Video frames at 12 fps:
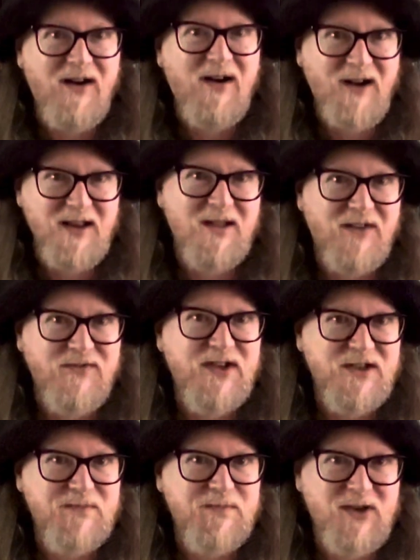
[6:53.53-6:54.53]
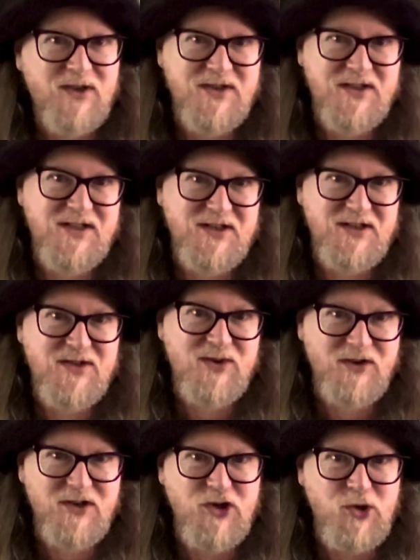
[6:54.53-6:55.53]
I love this because this is
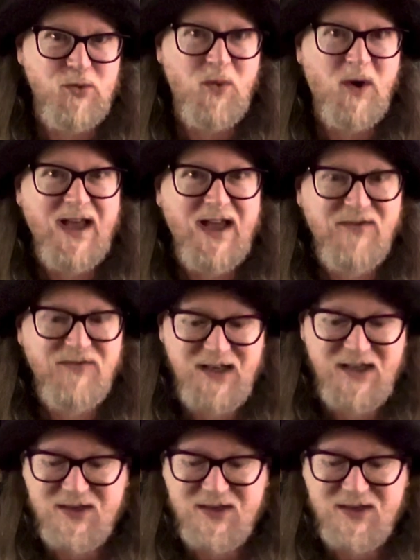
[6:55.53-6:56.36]
sort of new wavy.